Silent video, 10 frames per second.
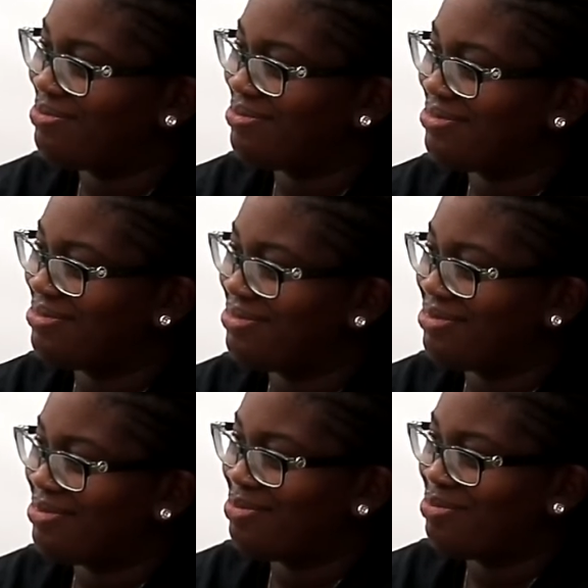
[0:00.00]

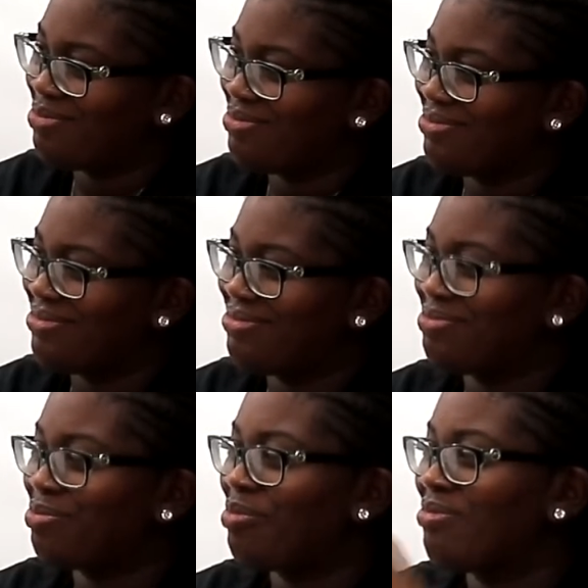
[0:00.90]

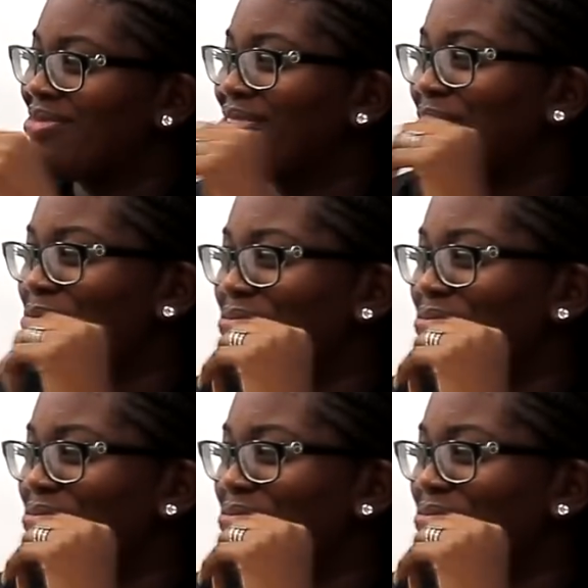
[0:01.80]
(silent)